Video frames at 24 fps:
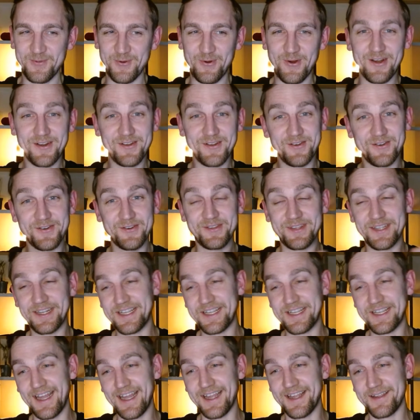the orders.
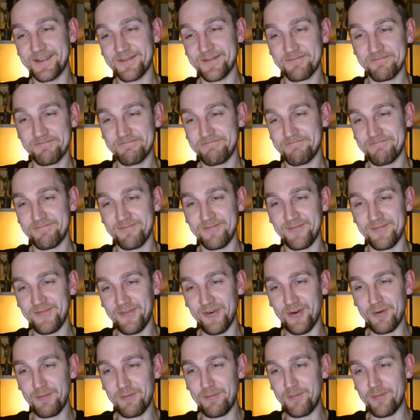It's like
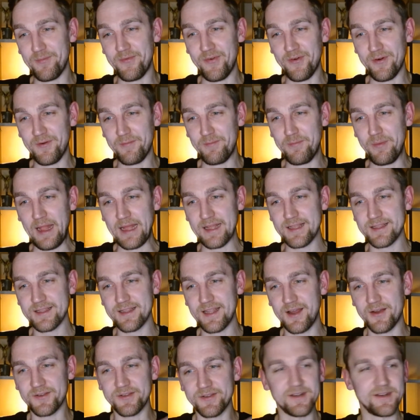four plus
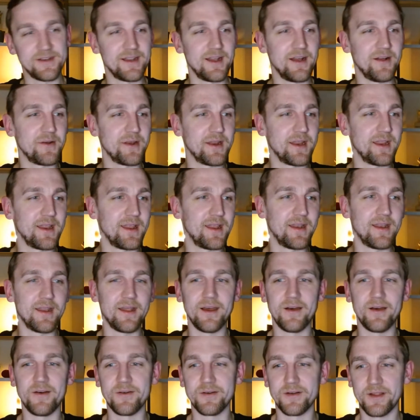thousand already in
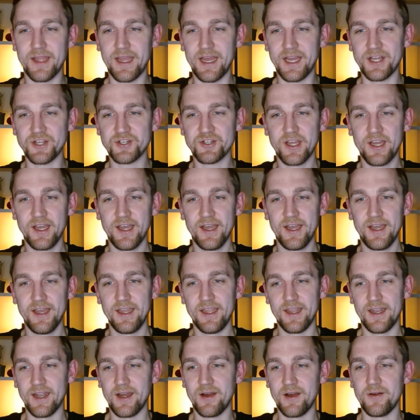our cash,
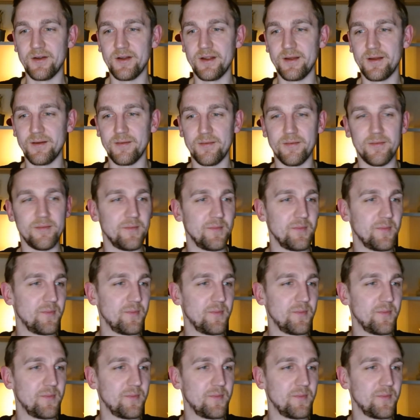in our